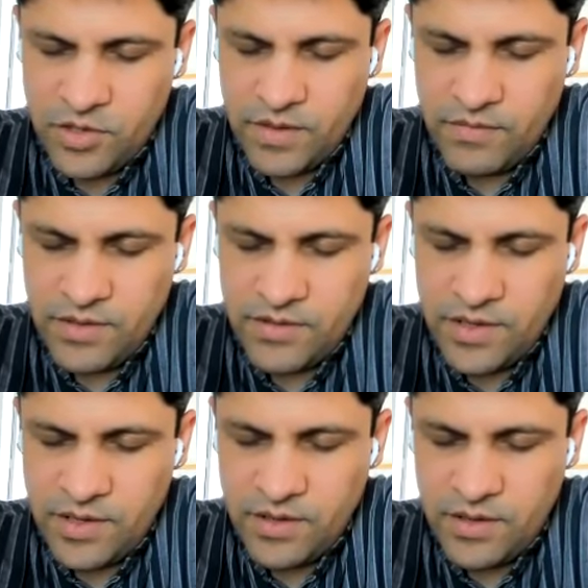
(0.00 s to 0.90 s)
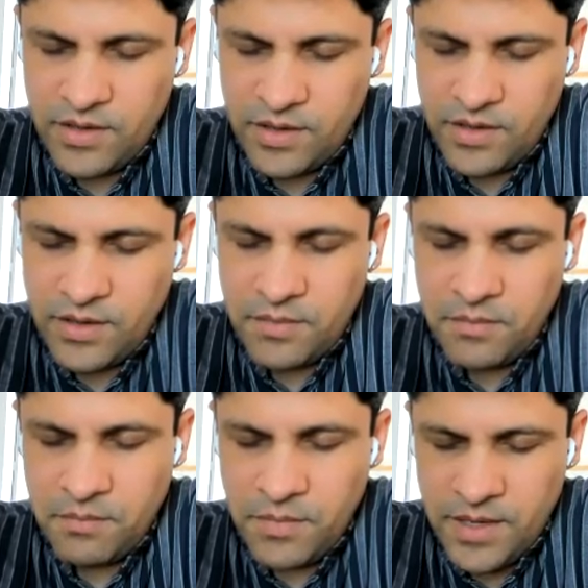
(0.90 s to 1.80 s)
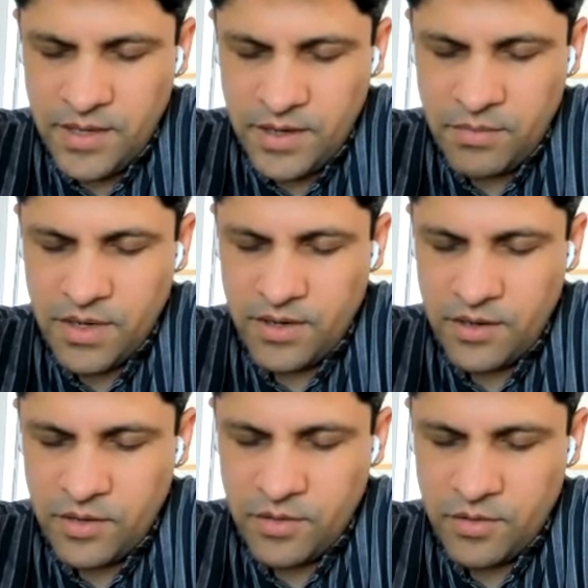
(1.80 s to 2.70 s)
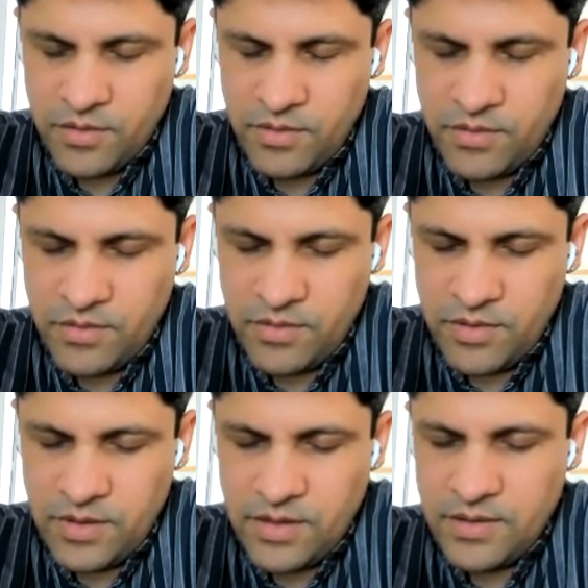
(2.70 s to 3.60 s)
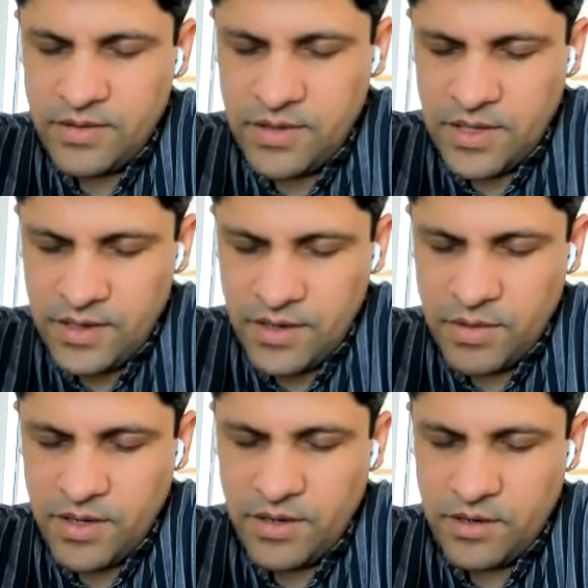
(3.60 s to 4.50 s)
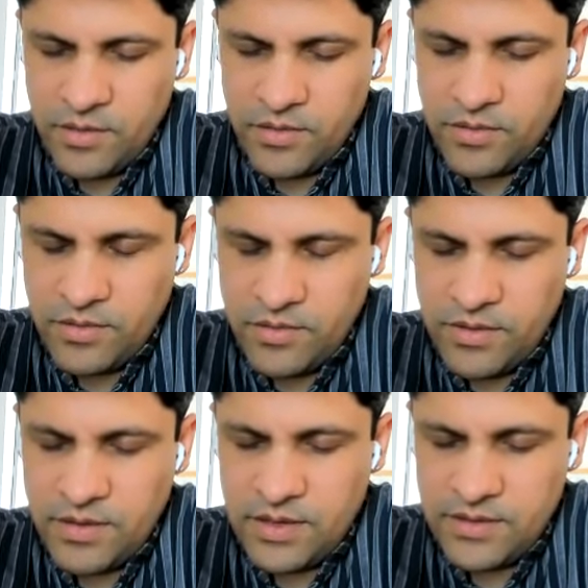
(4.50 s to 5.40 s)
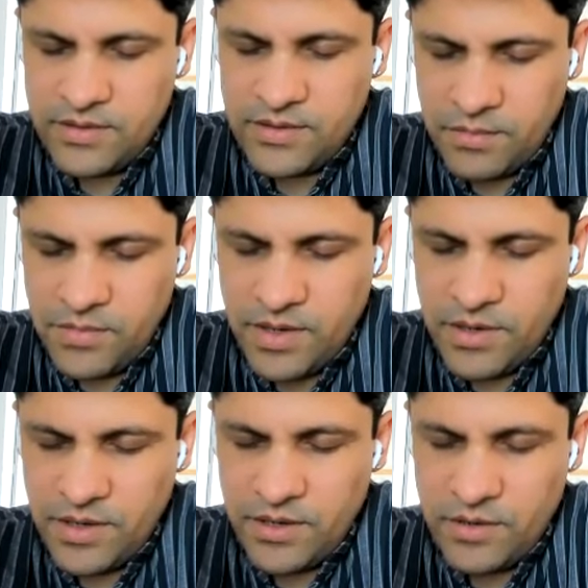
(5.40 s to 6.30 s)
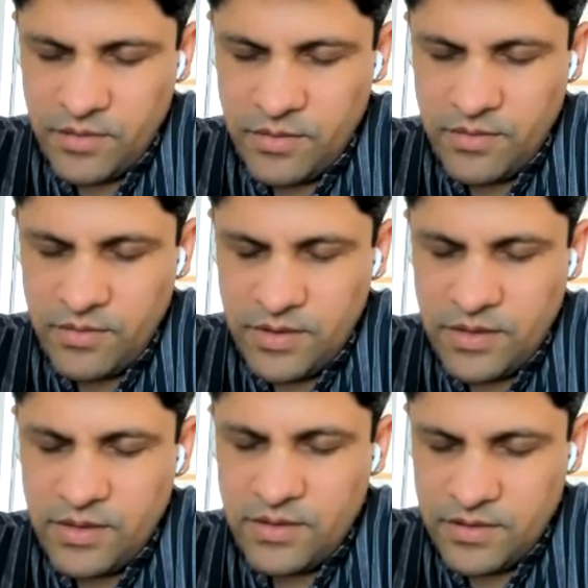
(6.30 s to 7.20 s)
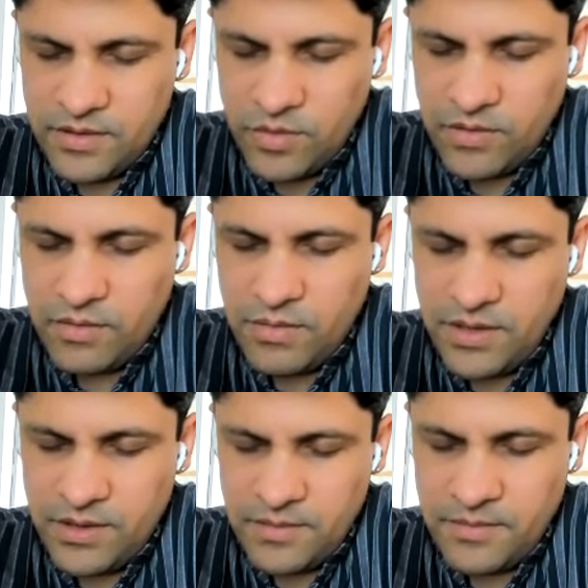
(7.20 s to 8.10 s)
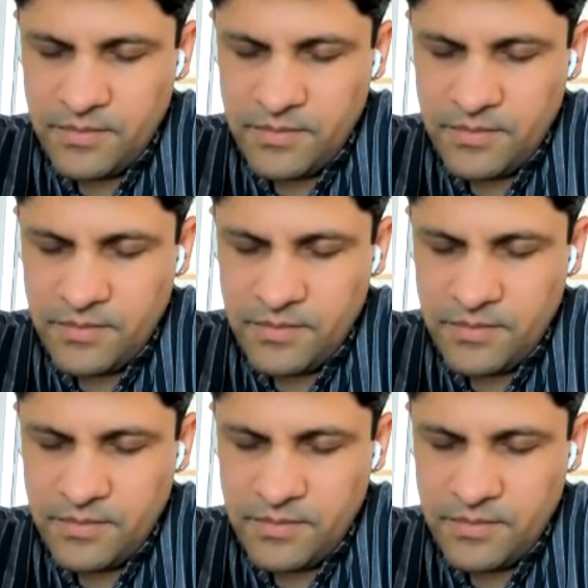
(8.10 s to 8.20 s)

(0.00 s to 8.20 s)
So when we say, Mera mangal ho, Tera mangal ho, Sabka mangal ho, this is what we mean.